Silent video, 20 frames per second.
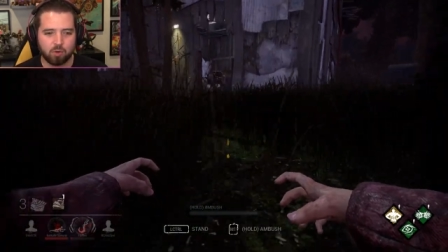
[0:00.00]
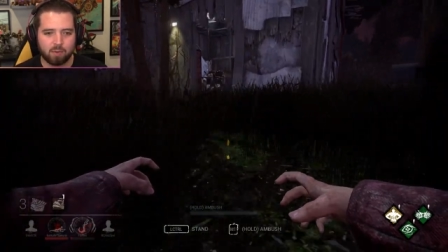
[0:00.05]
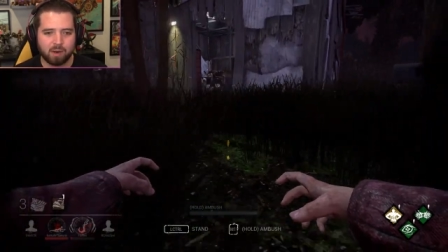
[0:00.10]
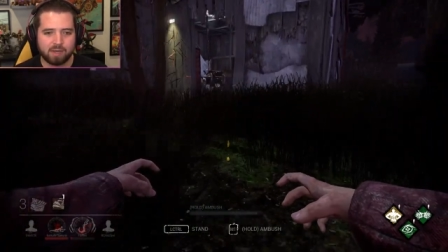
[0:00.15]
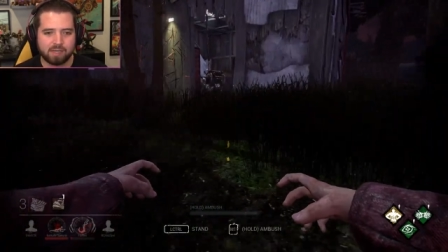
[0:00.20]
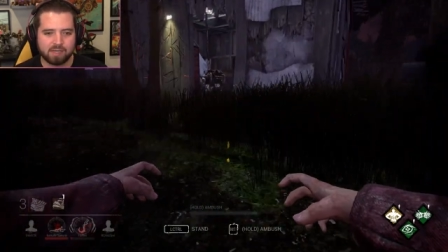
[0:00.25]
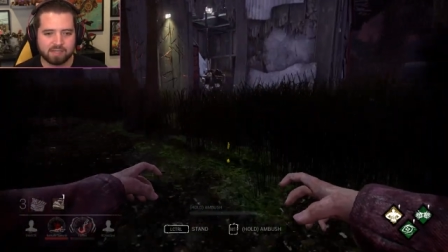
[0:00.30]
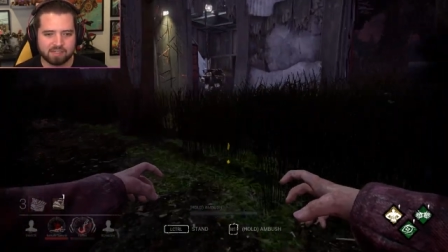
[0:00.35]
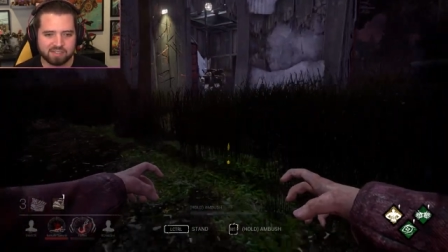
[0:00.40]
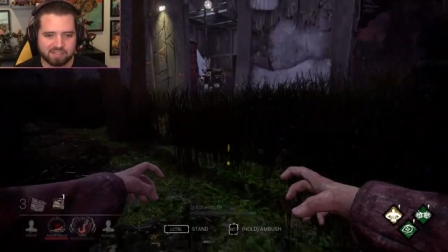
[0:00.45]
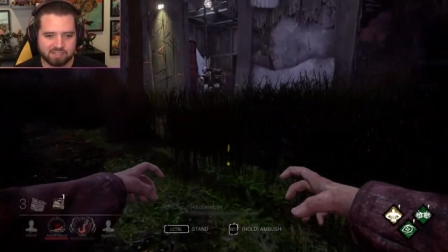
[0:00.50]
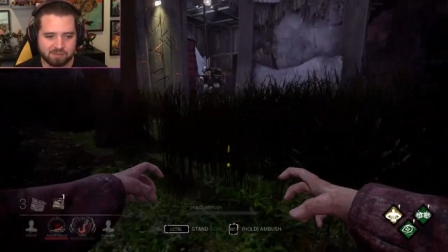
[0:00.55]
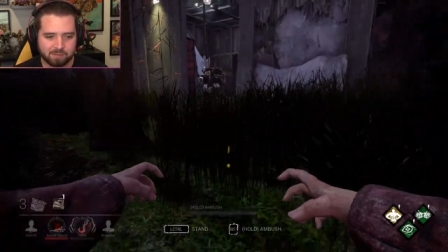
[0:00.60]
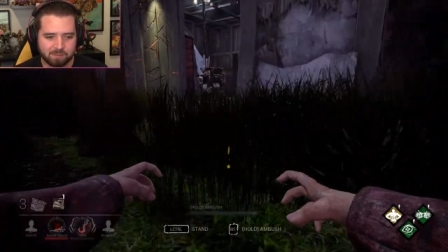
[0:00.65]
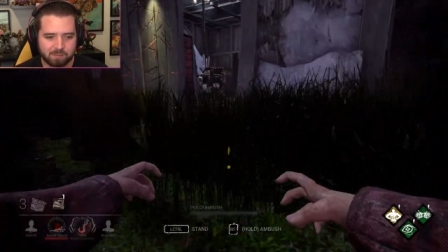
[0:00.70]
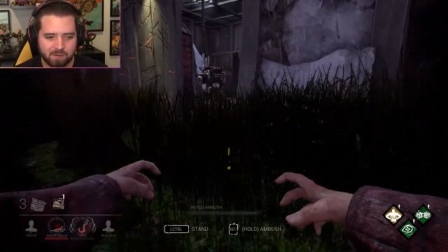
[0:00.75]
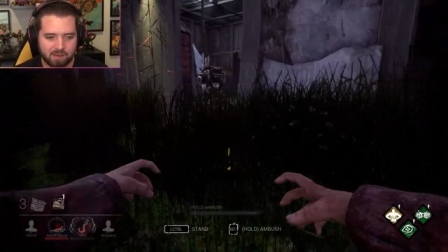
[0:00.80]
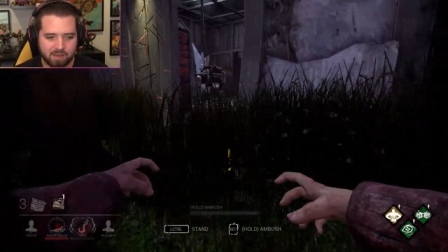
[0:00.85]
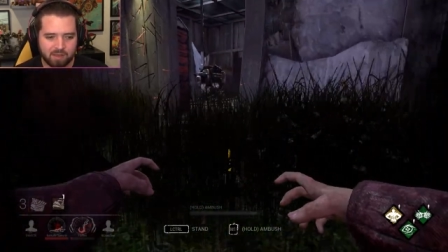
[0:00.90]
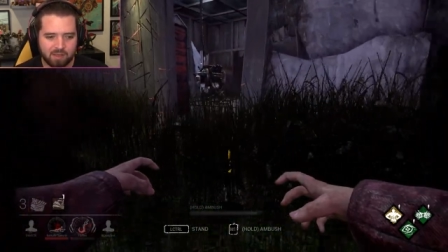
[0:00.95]
radius.
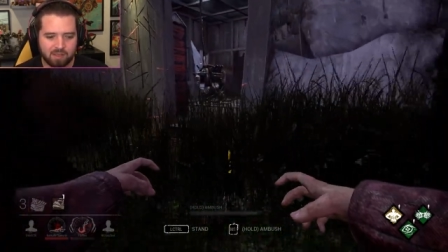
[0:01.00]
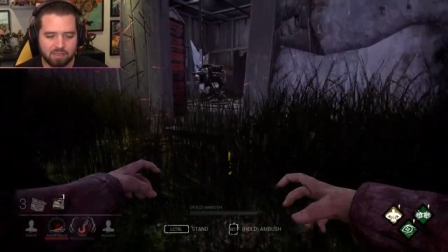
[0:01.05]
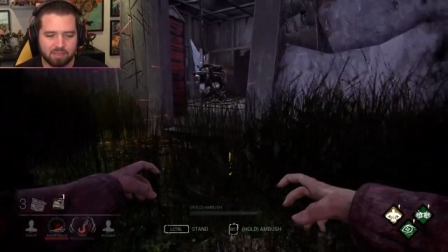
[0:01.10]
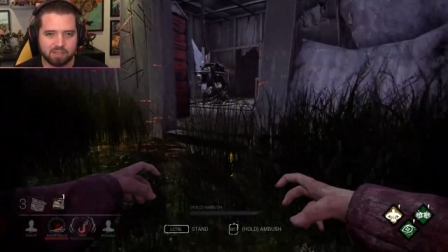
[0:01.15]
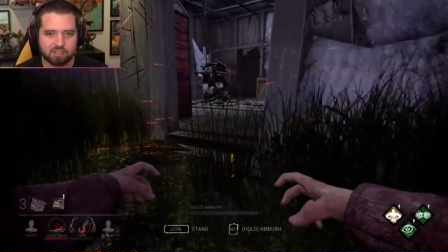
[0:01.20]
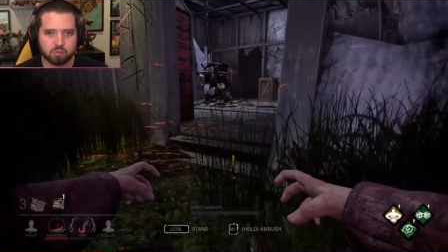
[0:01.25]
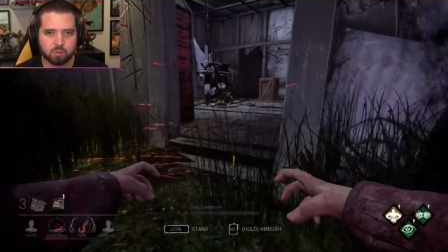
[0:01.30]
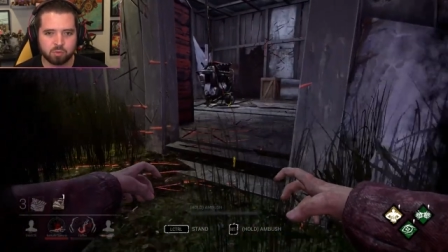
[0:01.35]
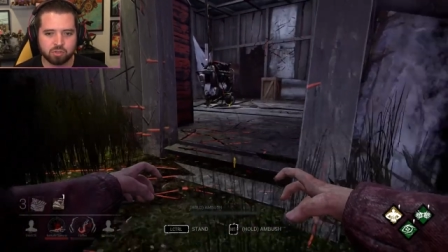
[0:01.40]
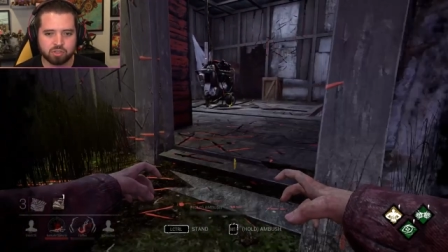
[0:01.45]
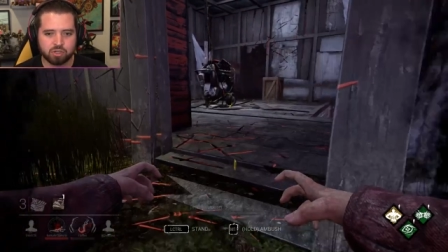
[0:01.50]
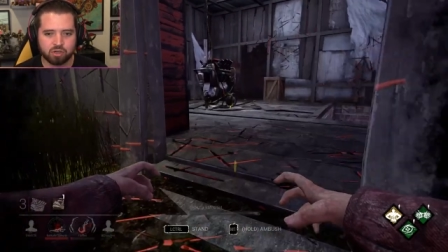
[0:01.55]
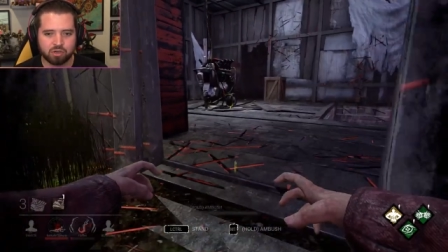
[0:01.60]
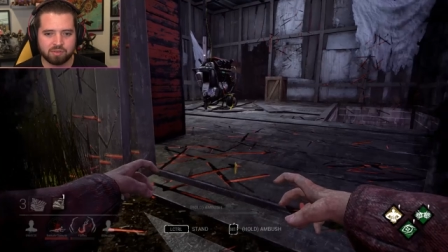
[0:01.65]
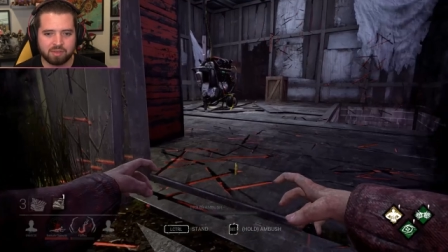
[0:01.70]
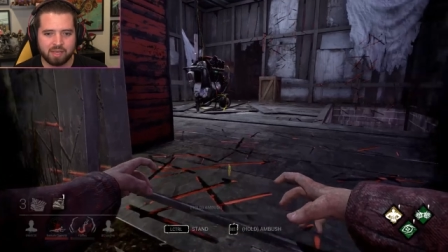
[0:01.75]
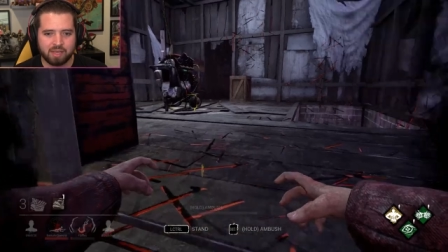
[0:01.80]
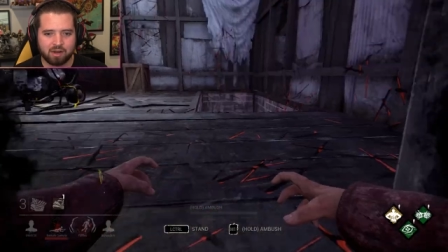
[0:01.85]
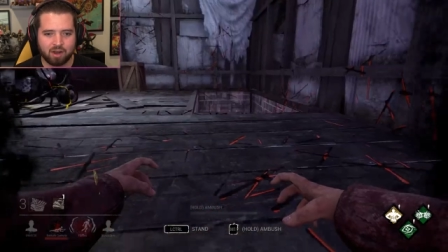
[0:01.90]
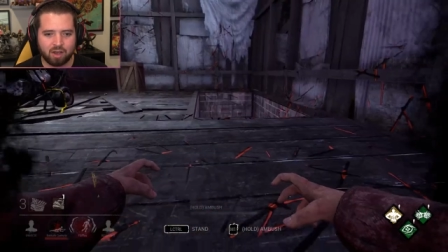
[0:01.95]
This will
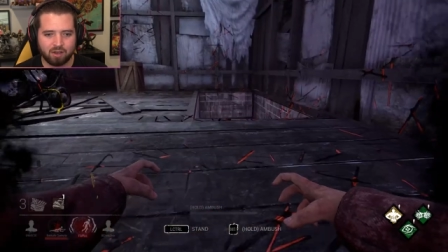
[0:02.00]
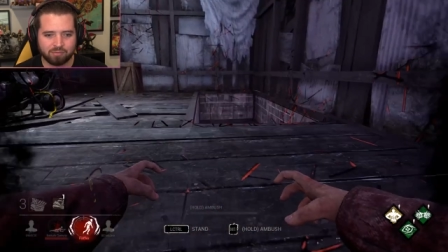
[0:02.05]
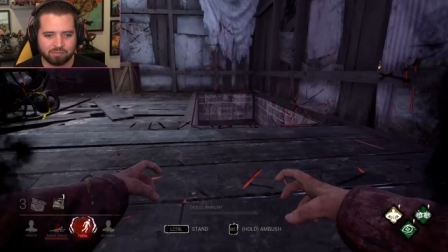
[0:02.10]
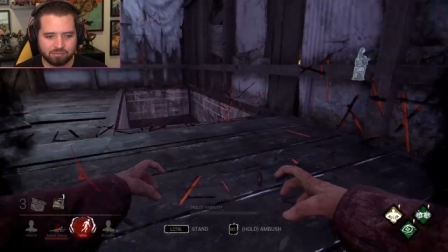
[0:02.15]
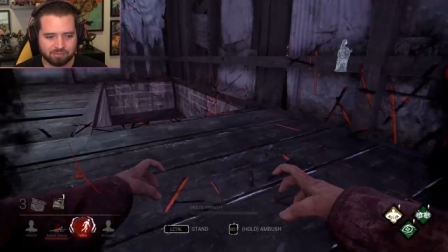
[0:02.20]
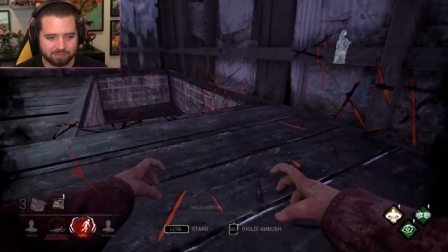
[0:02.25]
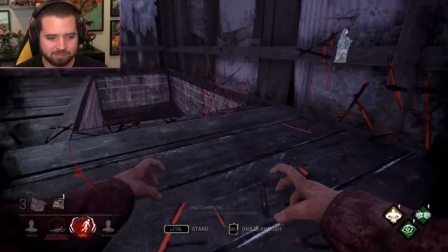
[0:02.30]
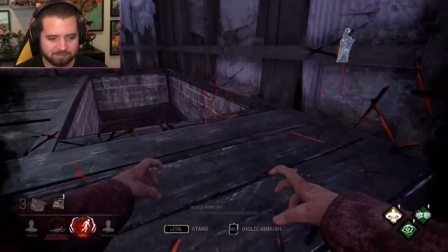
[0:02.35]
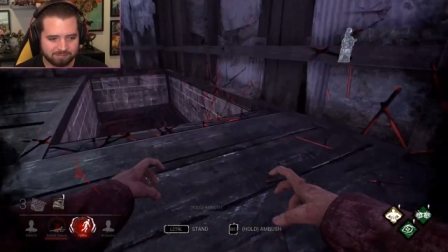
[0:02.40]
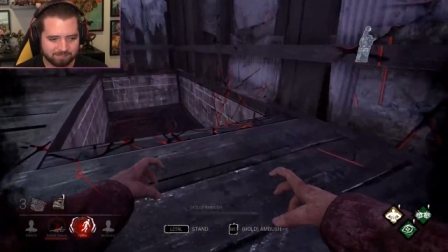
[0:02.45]
turn that off.